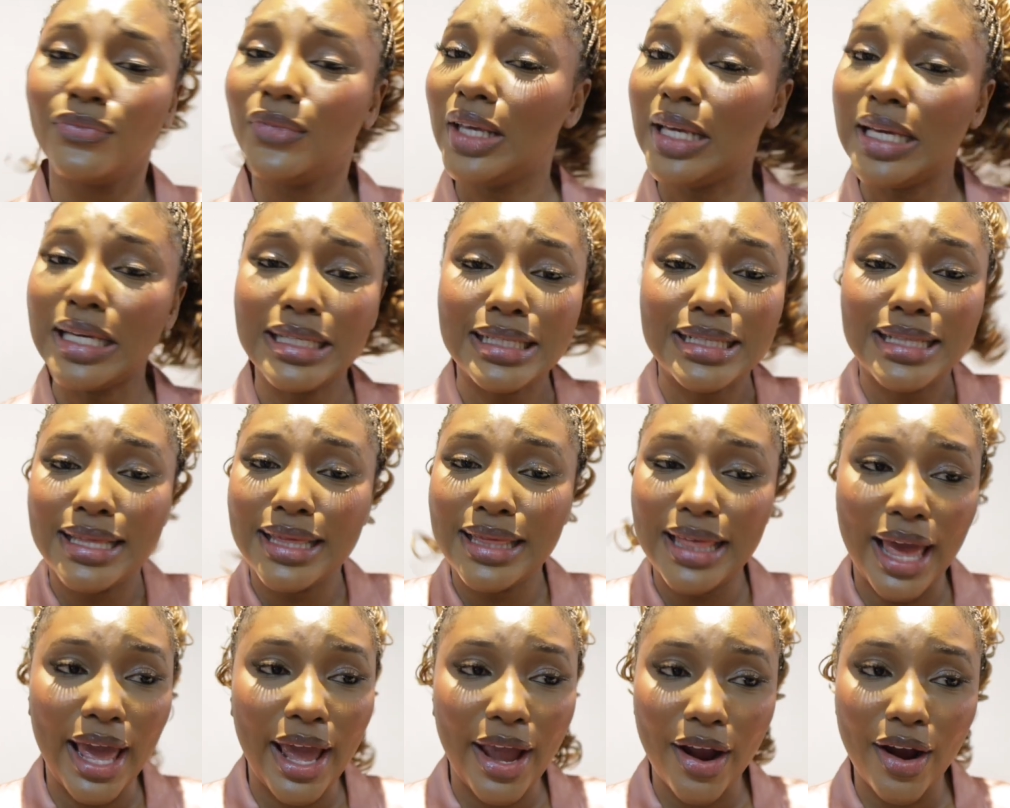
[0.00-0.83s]
he's
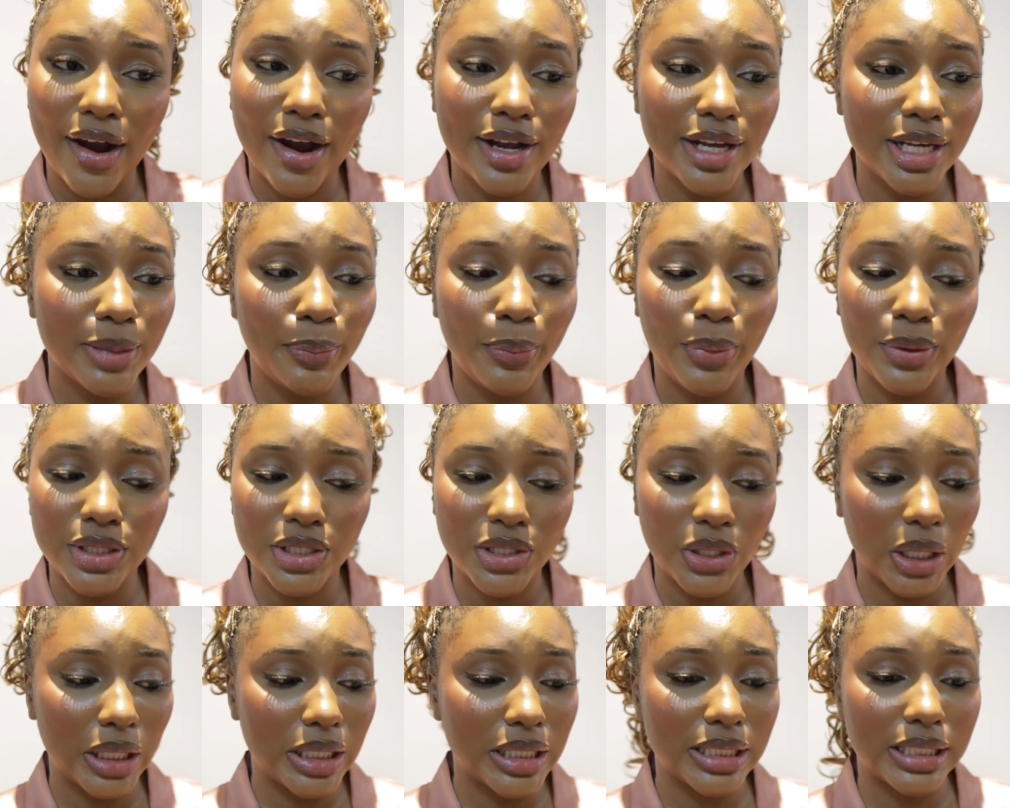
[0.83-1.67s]
there, he
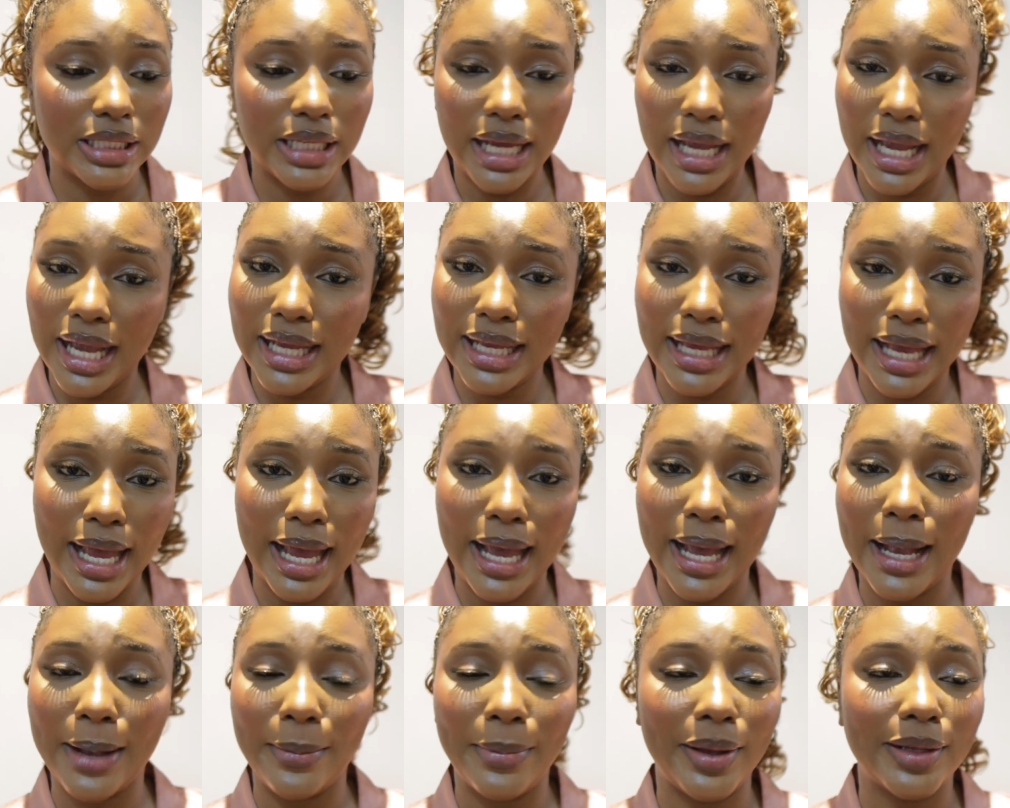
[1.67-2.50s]
puts on his A
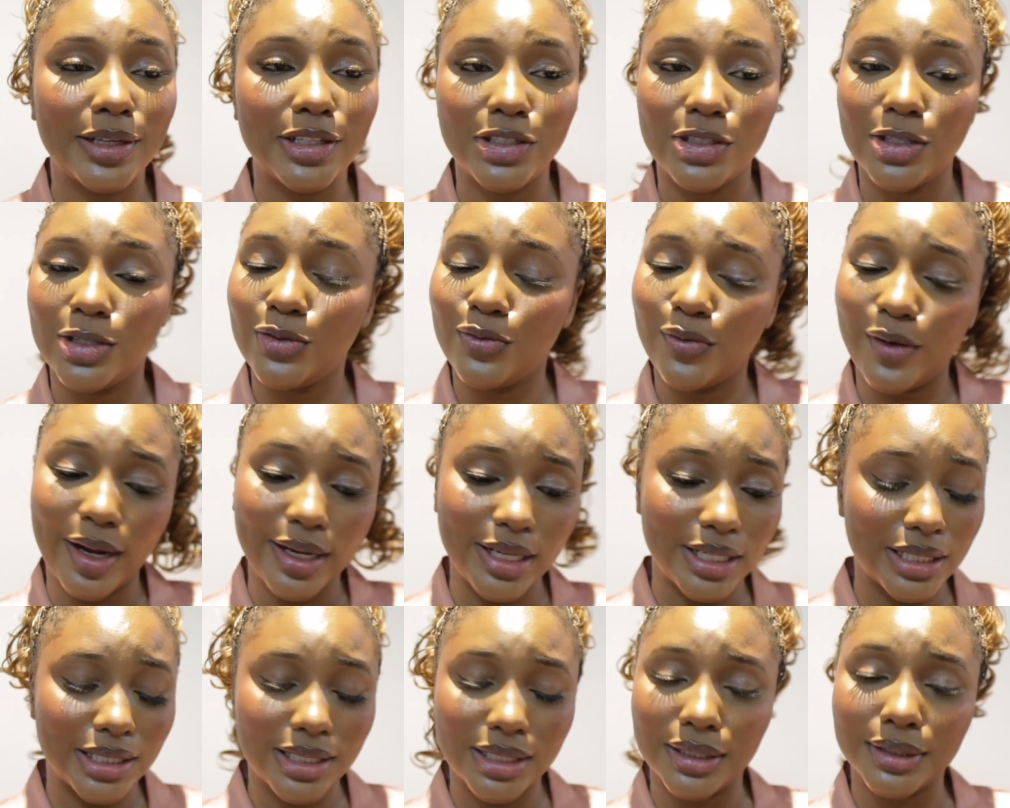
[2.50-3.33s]
game and he's just
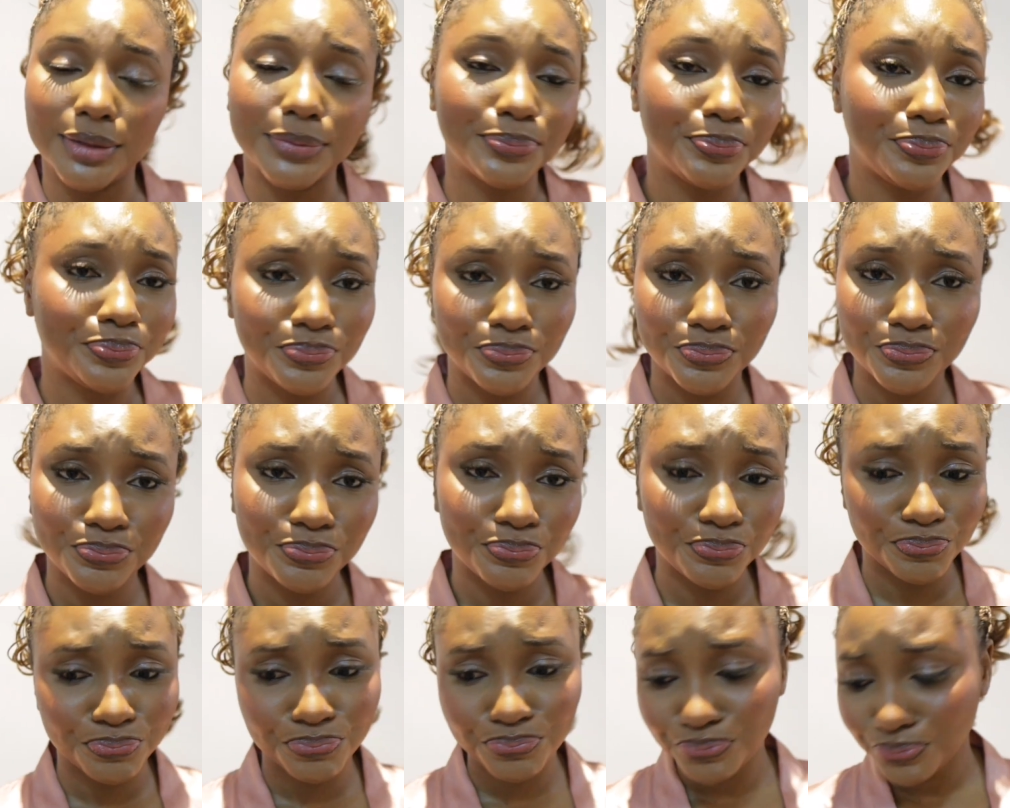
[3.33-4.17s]
ready to
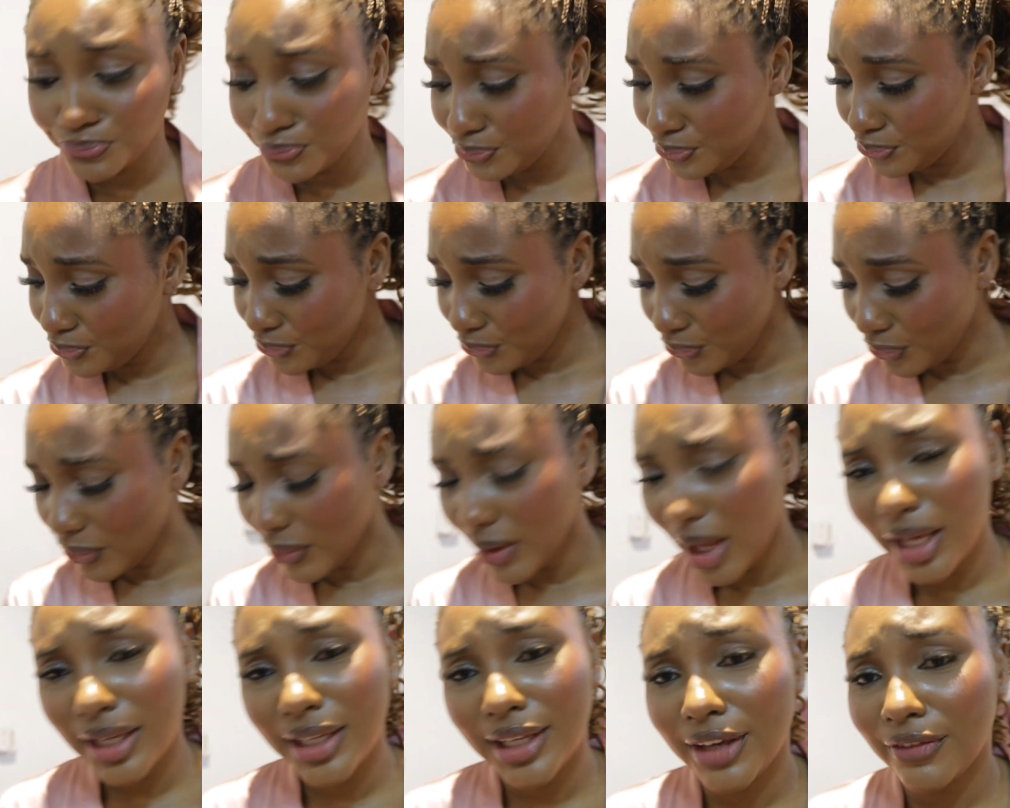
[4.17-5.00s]

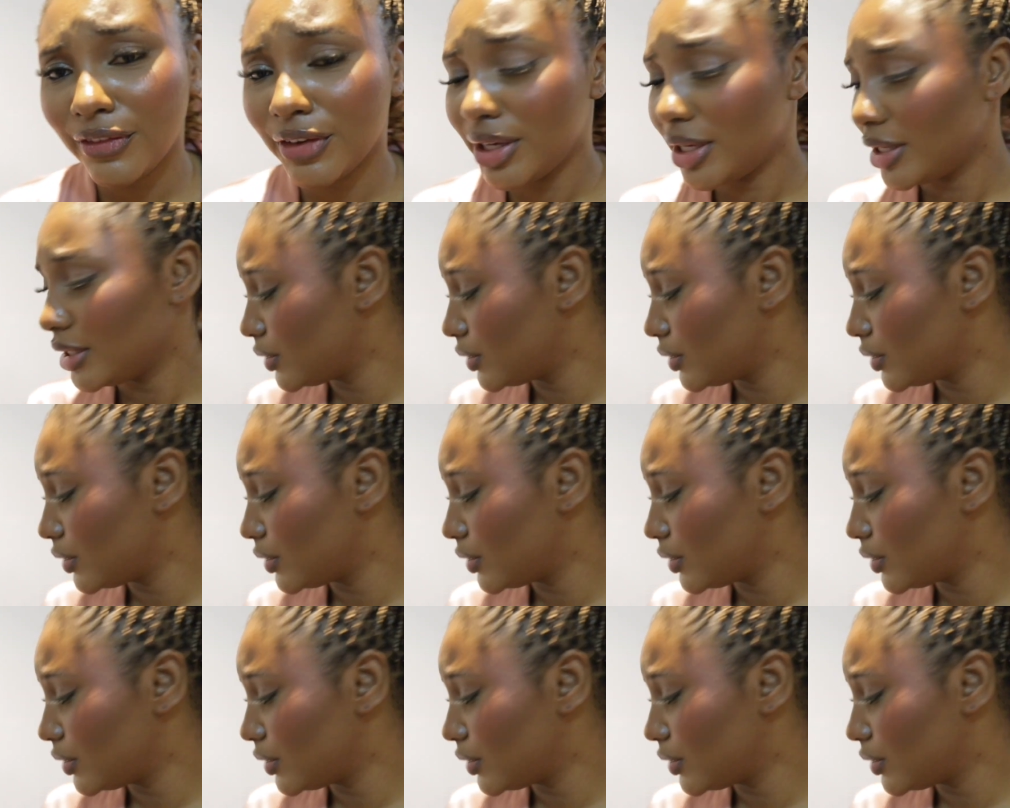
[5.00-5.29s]
give it